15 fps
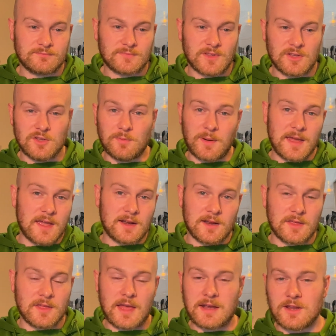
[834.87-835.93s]
You play
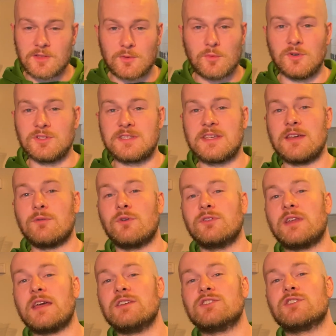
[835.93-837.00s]
any other tier 1
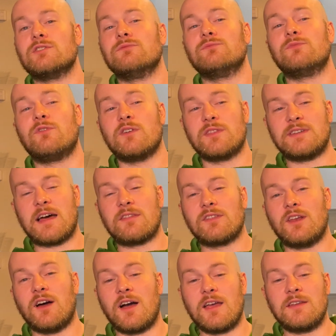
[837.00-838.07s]
nation further down the
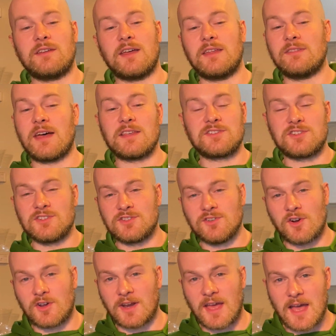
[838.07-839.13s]
line, and that's just
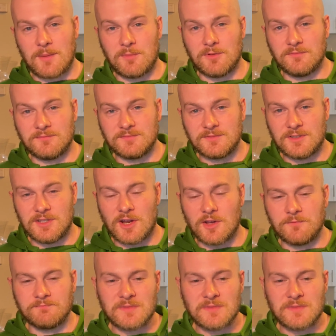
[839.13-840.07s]
not going to happen, you know?